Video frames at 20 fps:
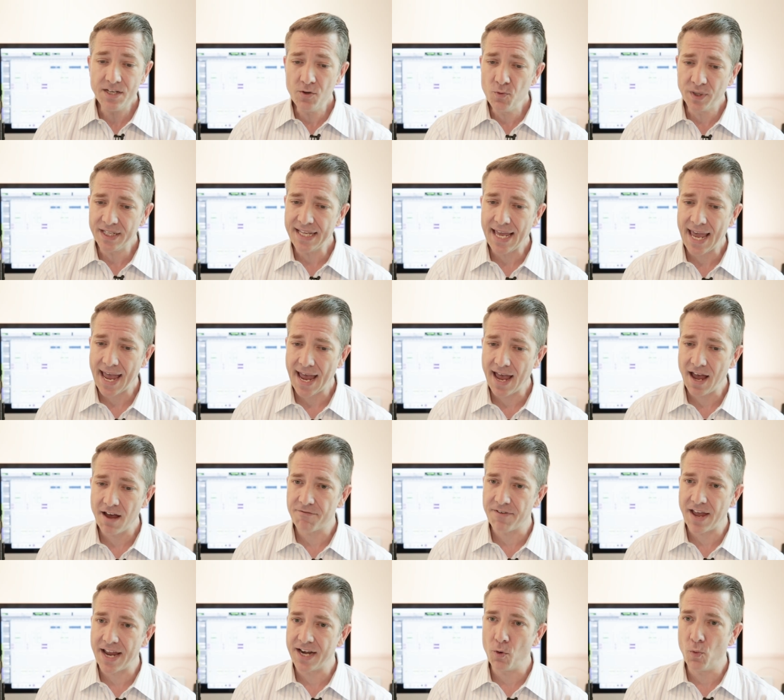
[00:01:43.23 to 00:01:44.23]
didn't really
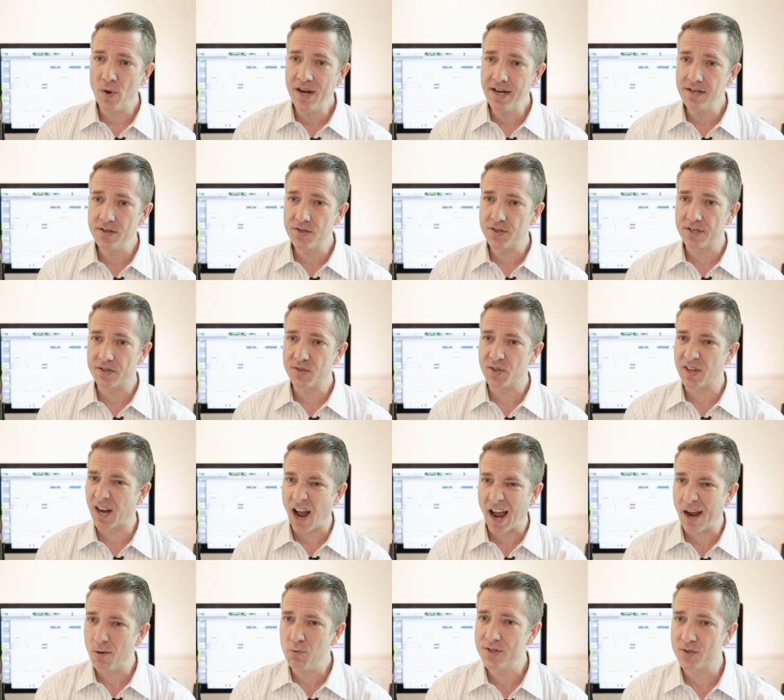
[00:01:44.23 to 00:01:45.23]
have any weaknesses that
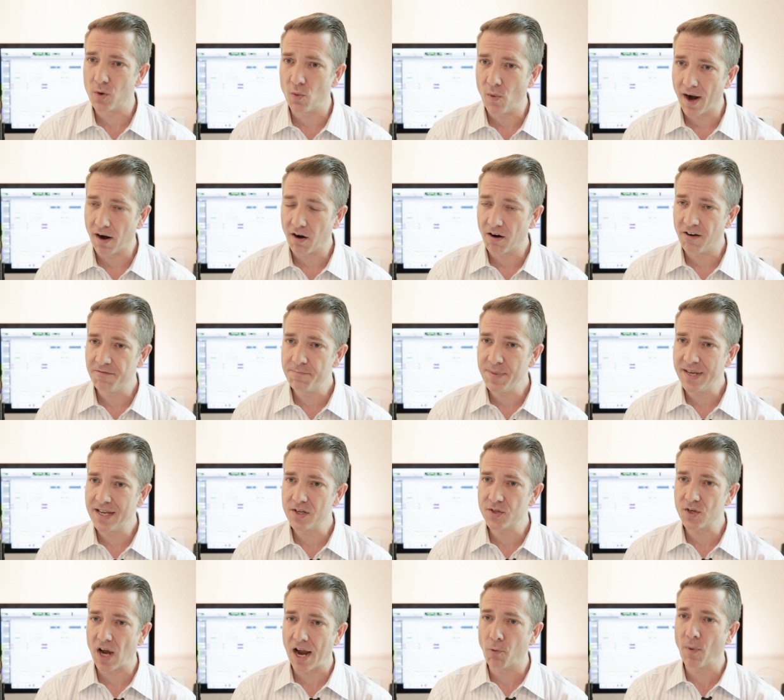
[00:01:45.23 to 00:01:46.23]
I was aware of
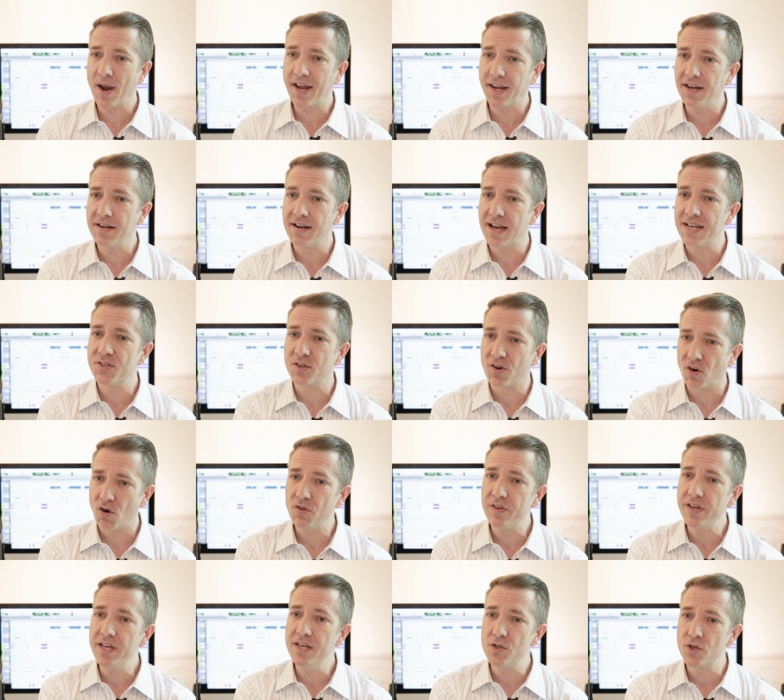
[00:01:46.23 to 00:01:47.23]
because I recognized that
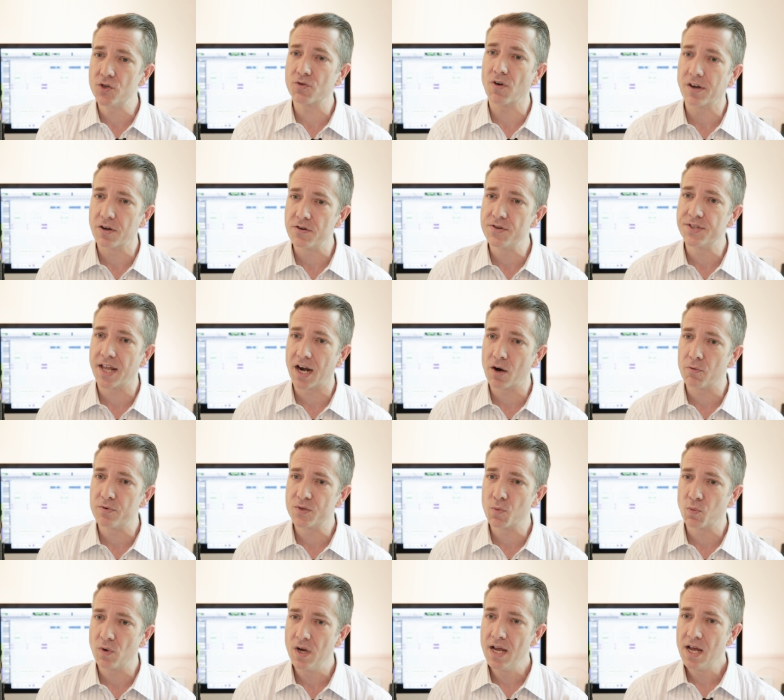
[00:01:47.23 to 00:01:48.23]
all the instructors that I
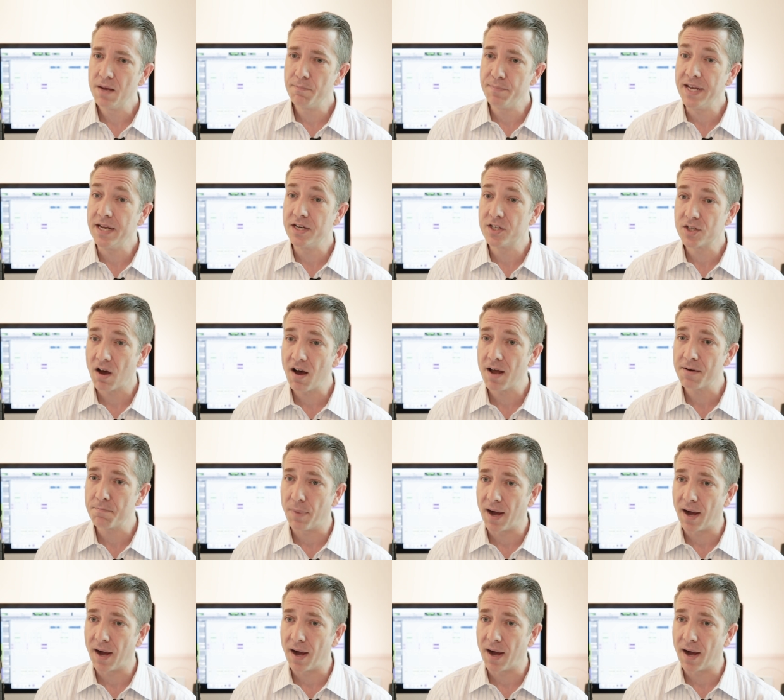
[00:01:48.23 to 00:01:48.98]
was being taught